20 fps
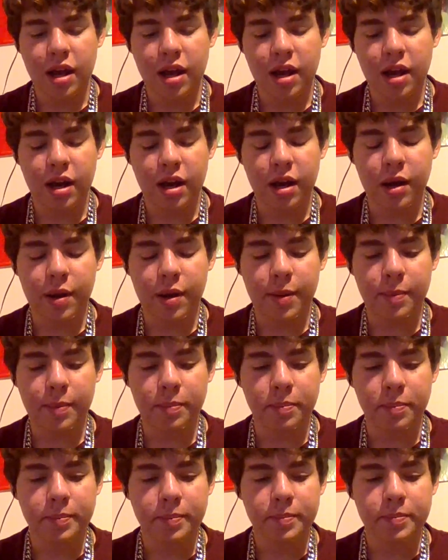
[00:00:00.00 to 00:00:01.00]

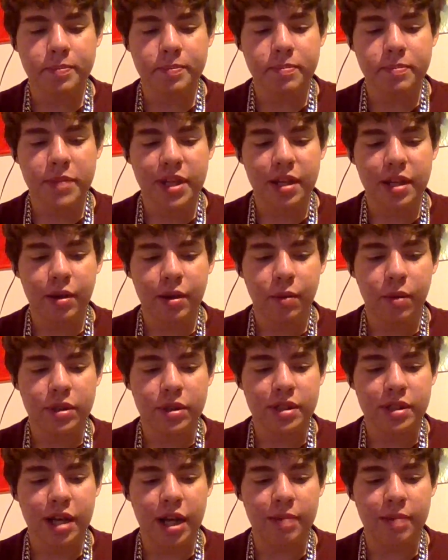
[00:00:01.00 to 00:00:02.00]
Um, One
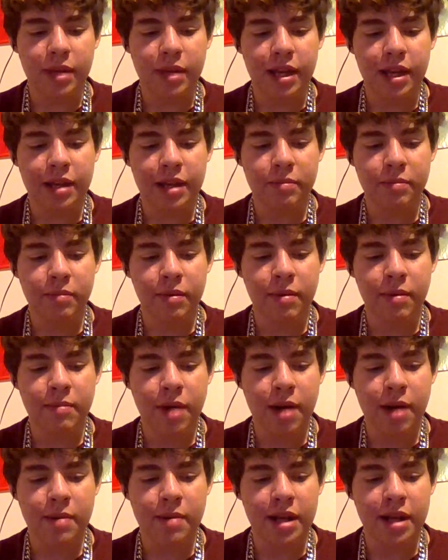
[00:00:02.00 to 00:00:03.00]
time, like my
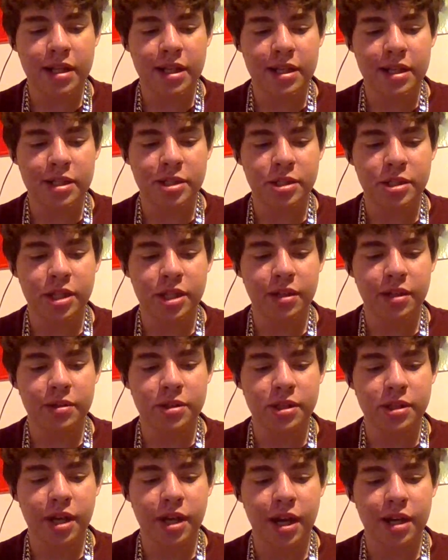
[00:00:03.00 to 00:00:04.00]
mom had these Jello
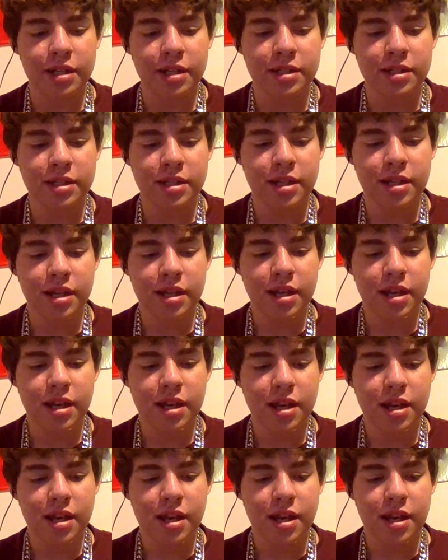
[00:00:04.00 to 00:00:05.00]
shots,
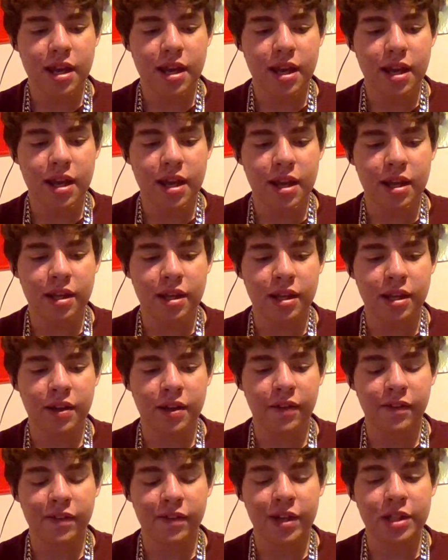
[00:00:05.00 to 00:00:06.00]
in
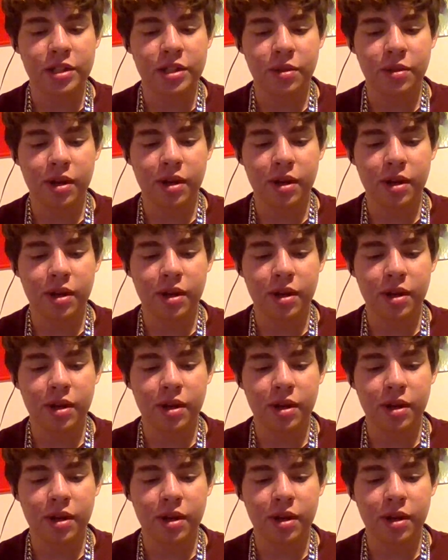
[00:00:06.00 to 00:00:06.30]
the fridge or